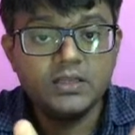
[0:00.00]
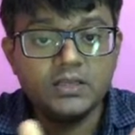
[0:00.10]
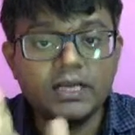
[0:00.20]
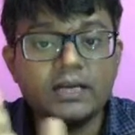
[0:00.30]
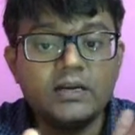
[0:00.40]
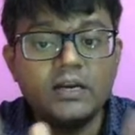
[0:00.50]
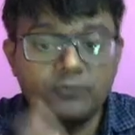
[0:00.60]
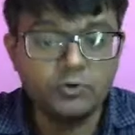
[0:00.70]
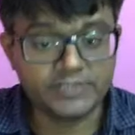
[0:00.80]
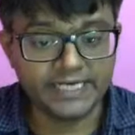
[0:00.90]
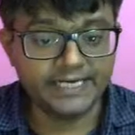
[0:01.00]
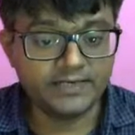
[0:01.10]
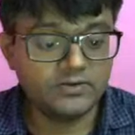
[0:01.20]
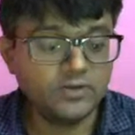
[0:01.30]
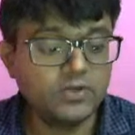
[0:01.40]
internal force, right?
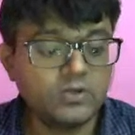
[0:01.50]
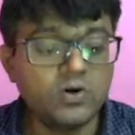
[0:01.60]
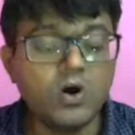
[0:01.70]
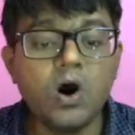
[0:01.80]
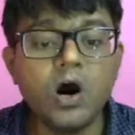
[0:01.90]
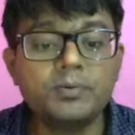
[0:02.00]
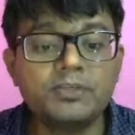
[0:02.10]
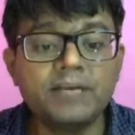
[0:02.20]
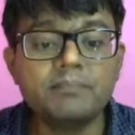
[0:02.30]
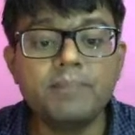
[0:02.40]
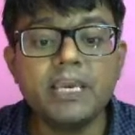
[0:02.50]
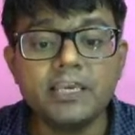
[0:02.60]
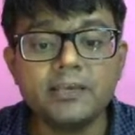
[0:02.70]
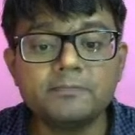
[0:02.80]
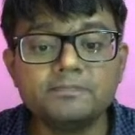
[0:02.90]
So option
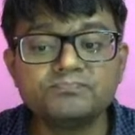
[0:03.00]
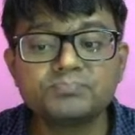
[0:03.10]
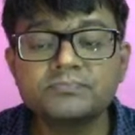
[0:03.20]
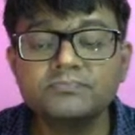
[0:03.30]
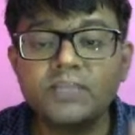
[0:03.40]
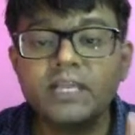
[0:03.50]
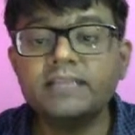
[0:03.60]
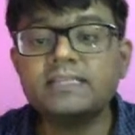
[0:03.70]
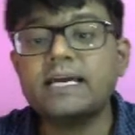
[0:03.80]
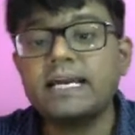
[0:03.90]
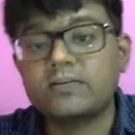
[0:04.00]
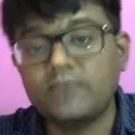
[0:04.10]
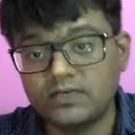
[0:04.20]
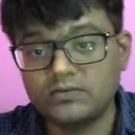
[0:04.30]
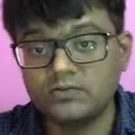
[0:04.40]
B, it is the correct
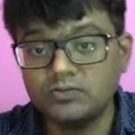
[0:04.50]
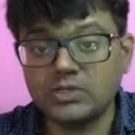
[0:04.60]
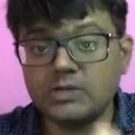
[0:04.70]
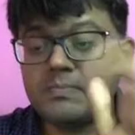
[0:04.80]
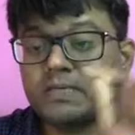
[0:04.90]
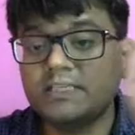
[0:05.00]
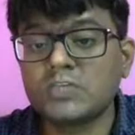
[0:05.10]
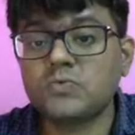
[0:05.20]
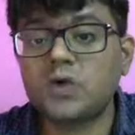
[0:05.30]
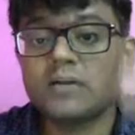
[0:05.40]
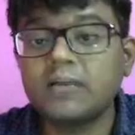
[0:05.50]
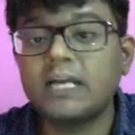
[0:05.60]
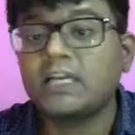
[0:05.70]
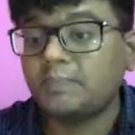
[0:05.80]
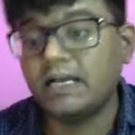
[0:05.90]
one. So remember, this is what?
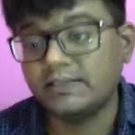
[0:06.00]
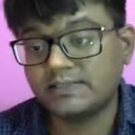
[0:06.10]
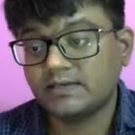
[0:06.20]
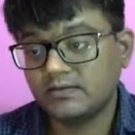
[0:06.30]
Multiple answer.